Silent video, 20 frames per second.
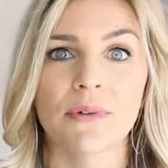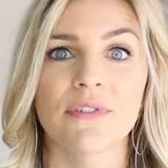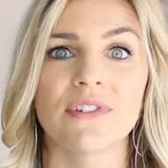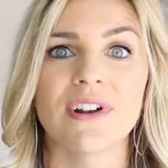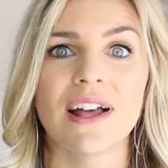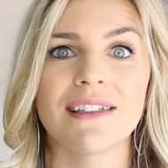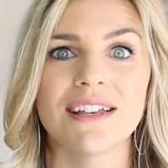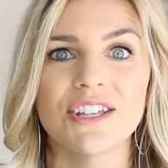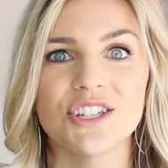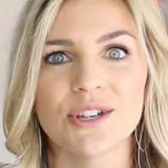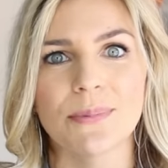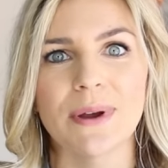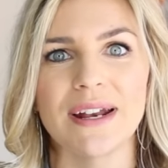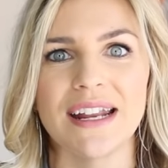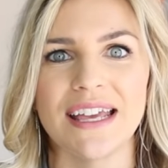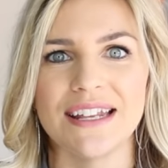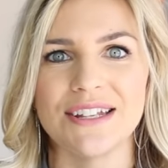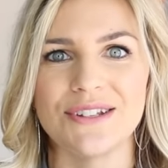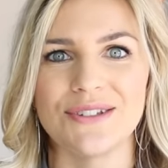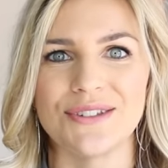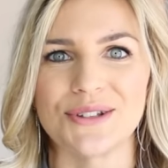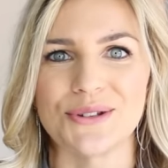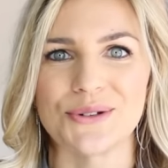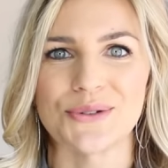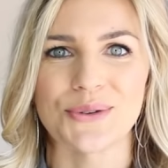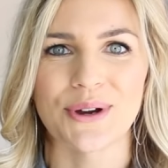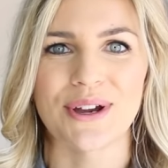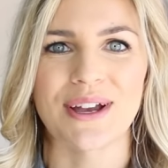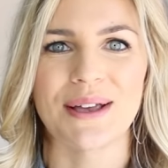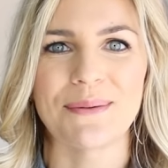But for now, let's jump right into the
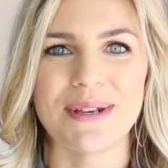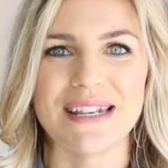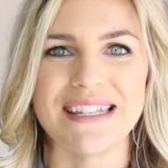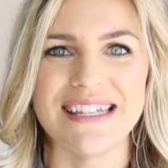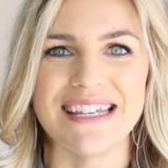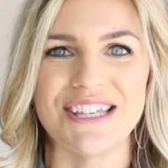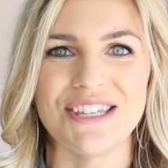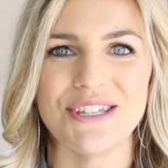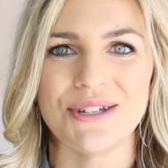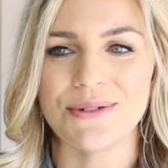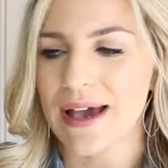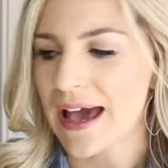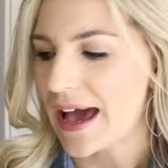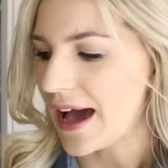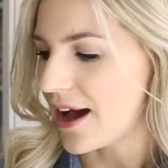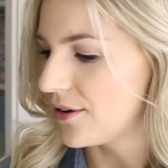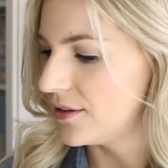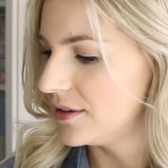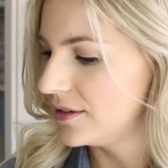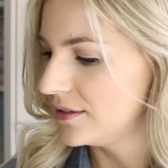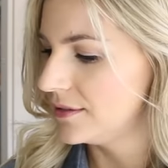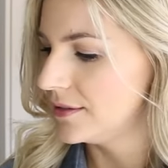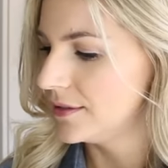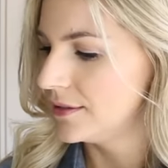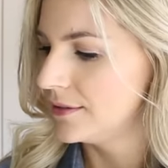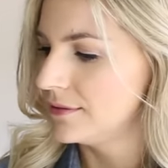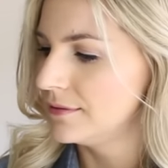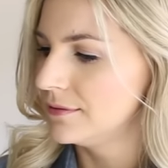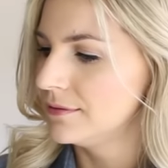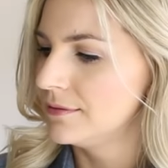tutorial. I'm going to teach you how
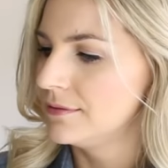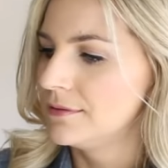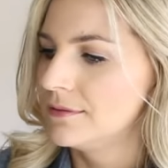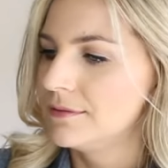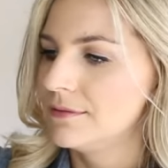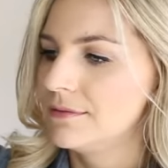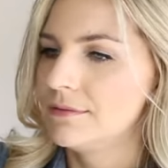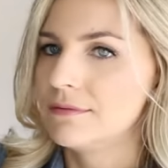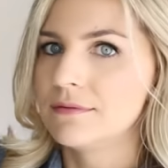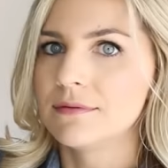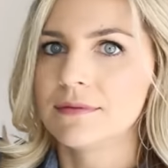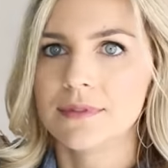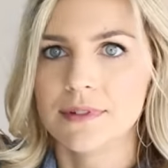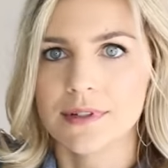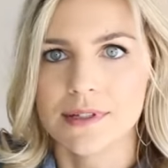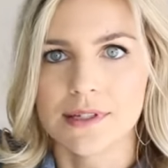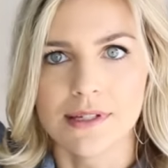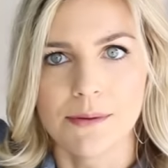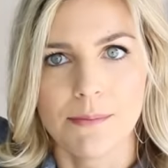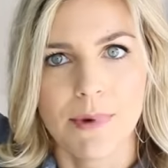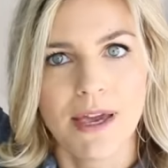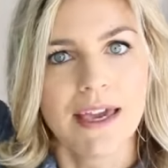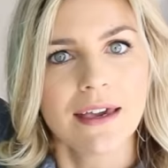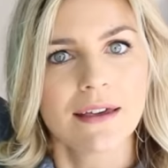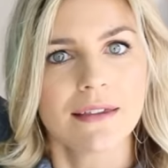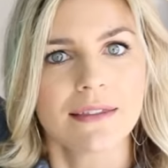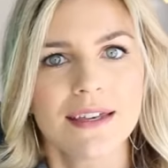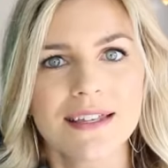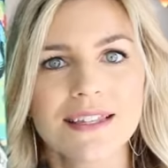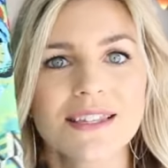to
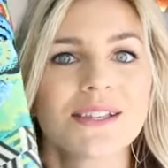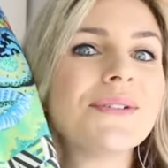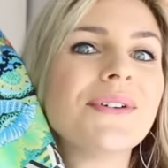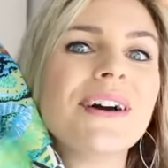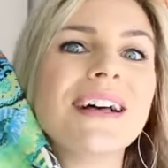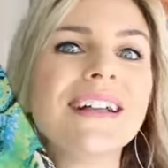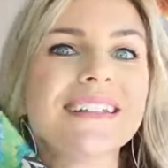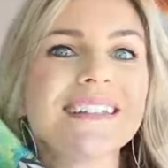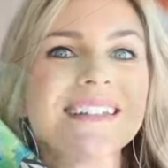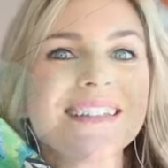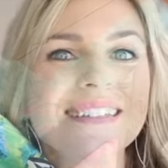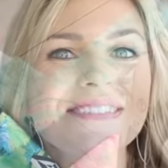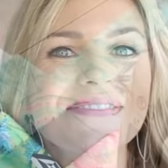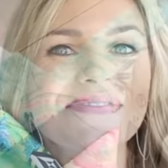make this quilt.